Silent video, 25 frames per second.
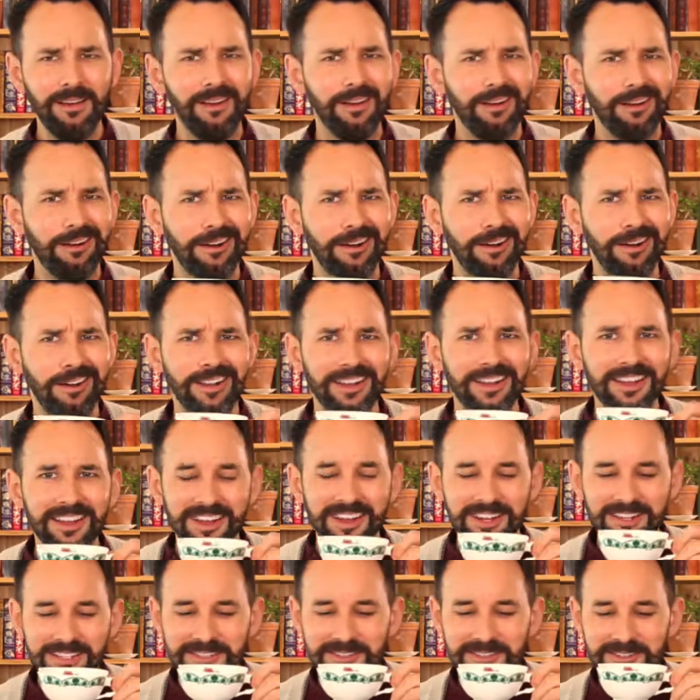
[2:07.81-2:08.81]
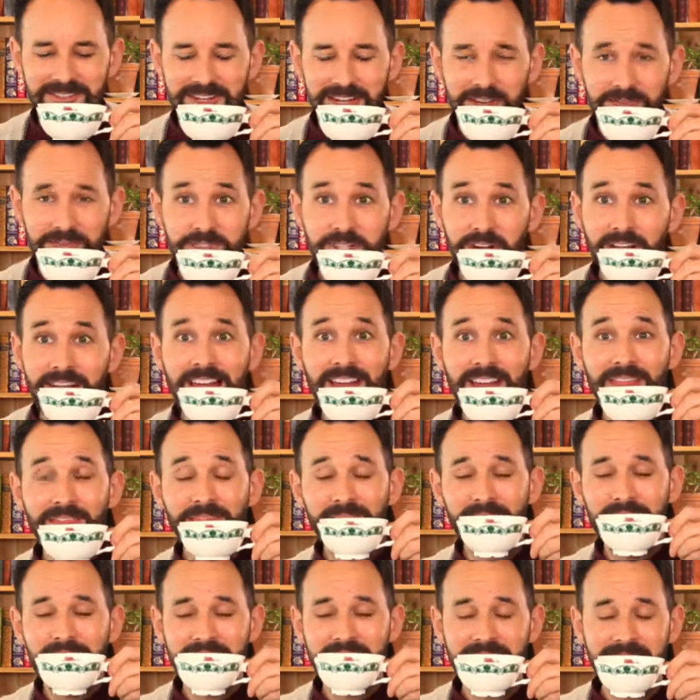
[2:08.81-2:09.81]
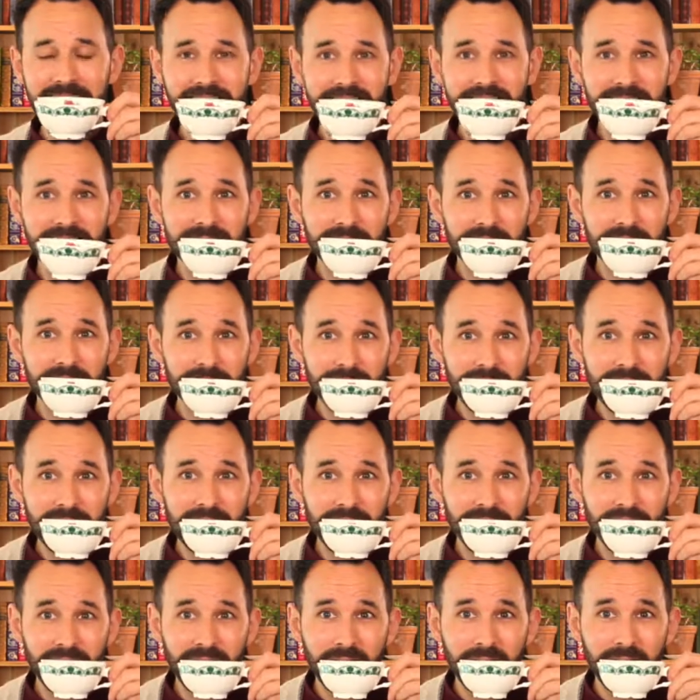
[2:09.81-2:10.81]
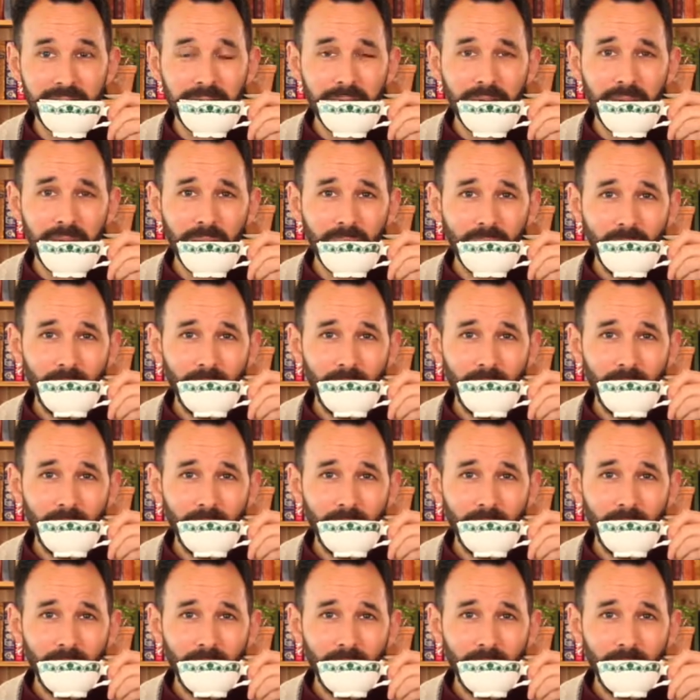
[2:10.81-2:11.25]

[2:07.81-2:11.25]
Oh, I do love chai. And this is a really funky